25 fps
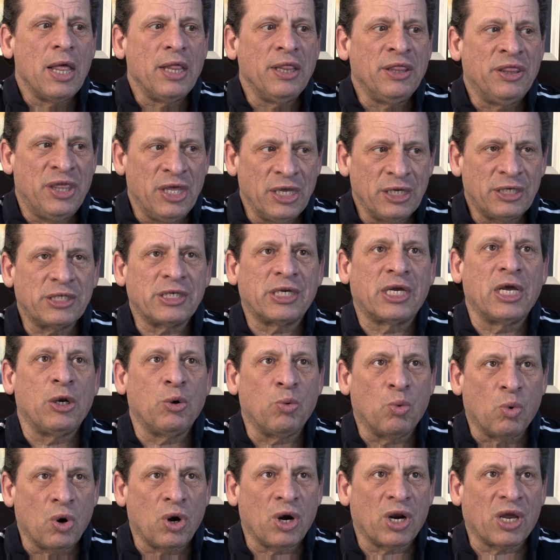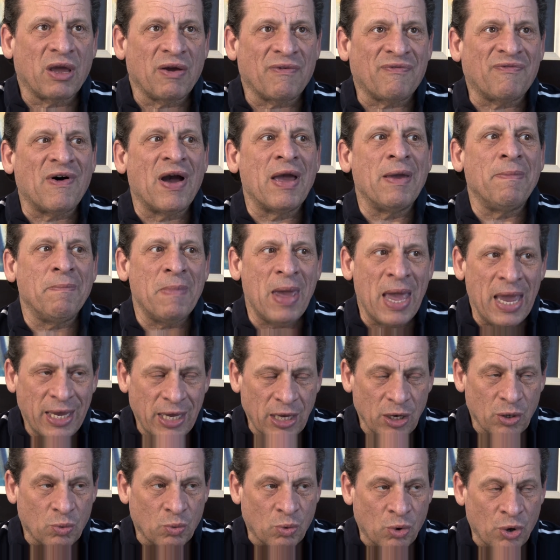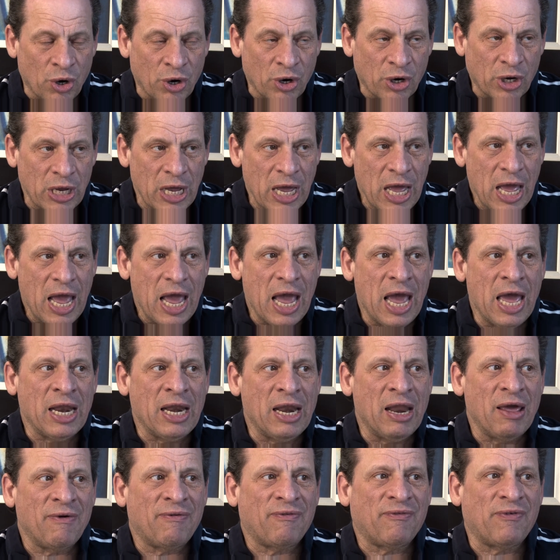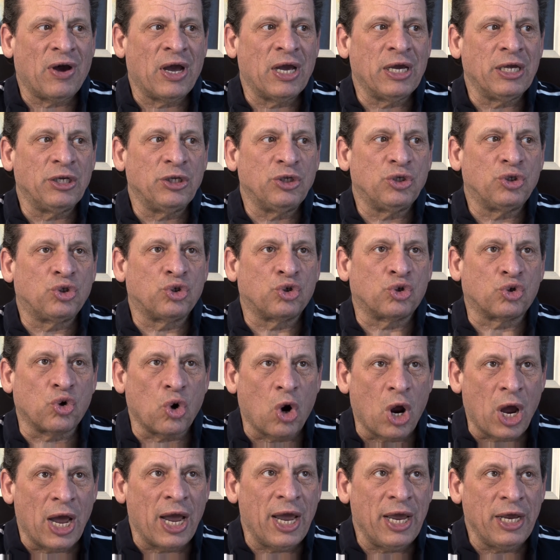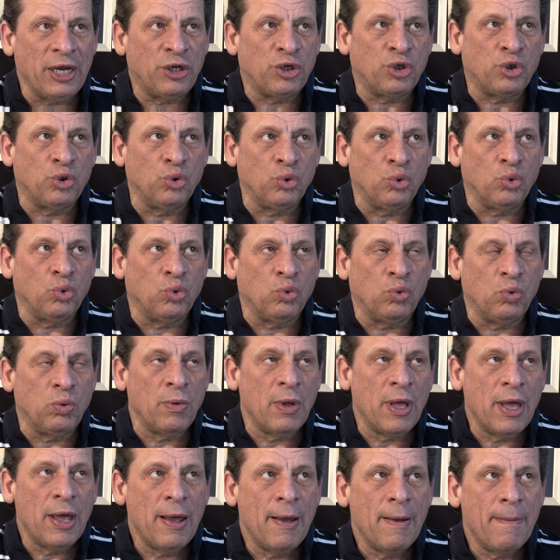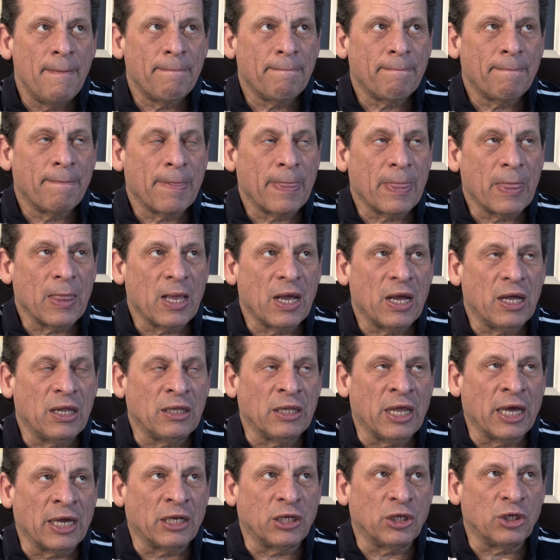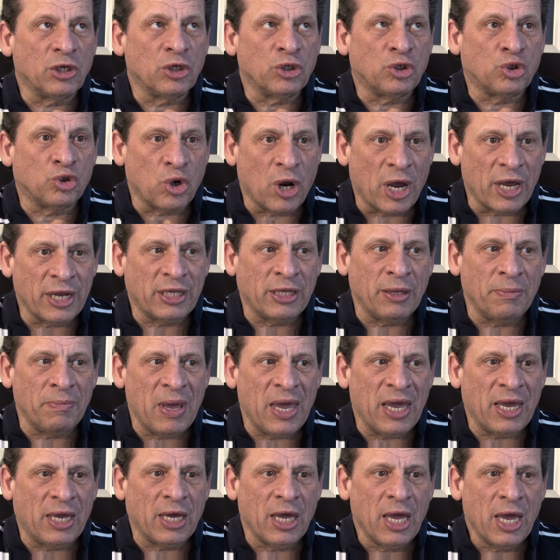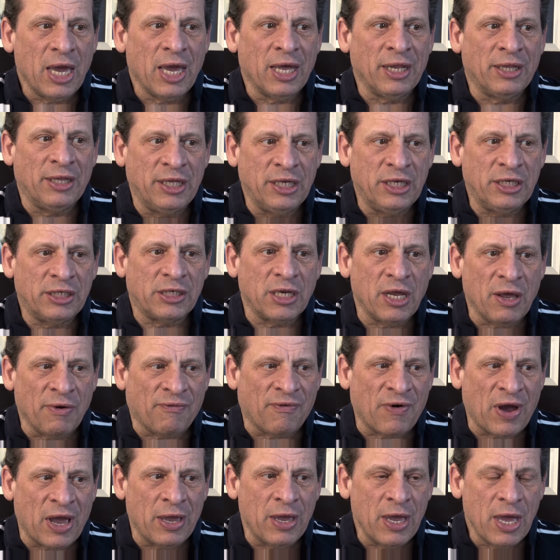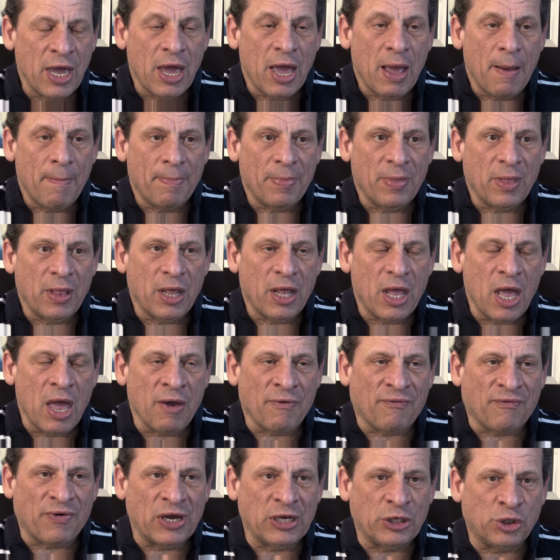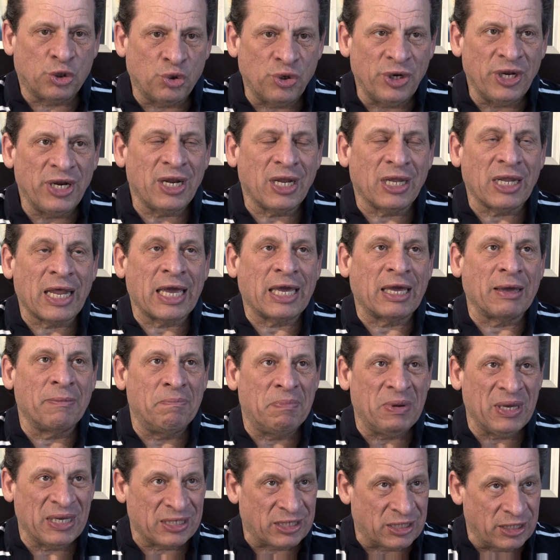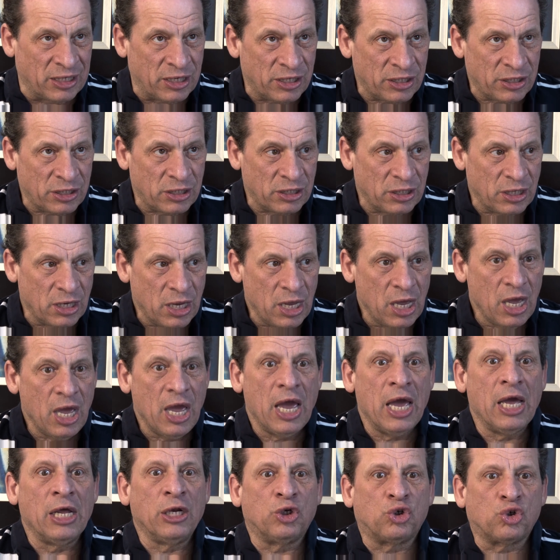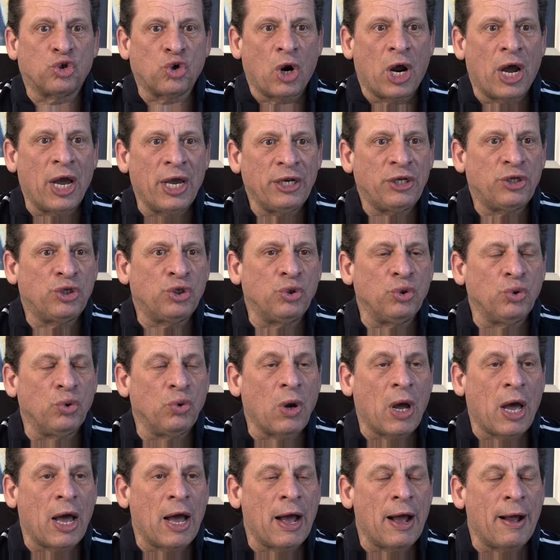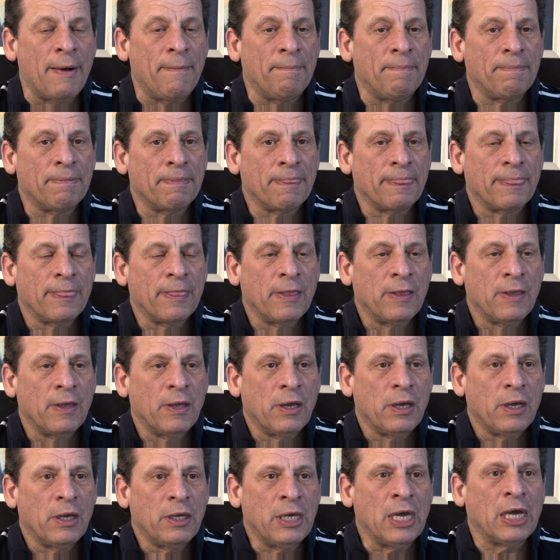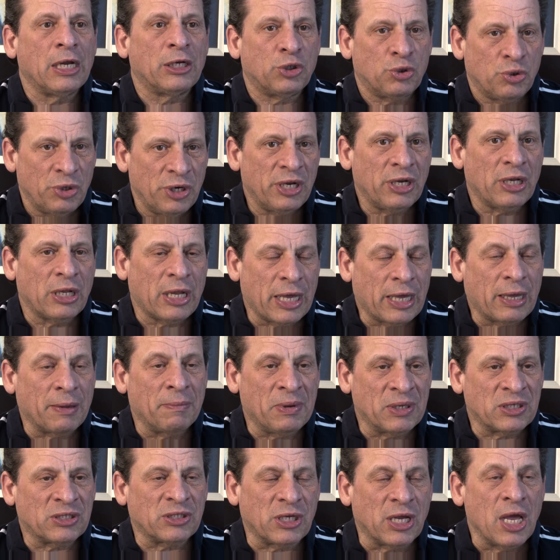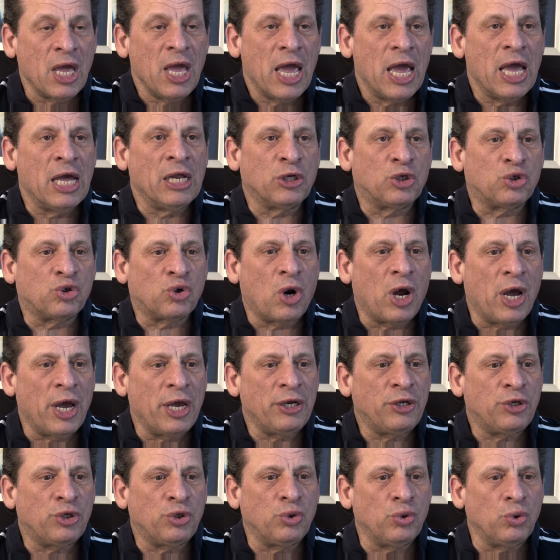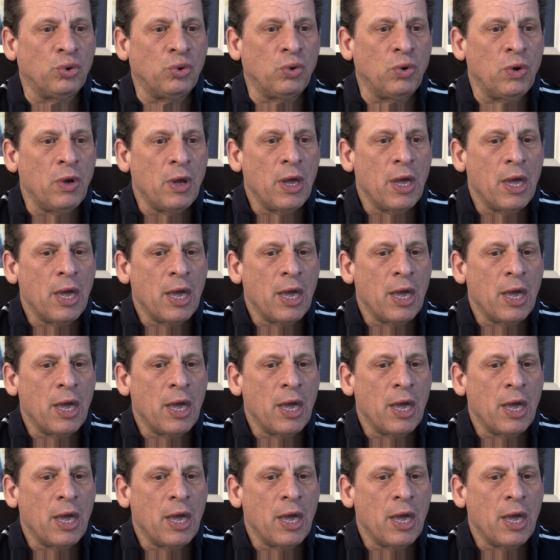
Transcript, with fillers: This can work if I make it work and if I try to like try to make a decent if I if I treat it like a business and try to uh, yeah treat it like a business and try to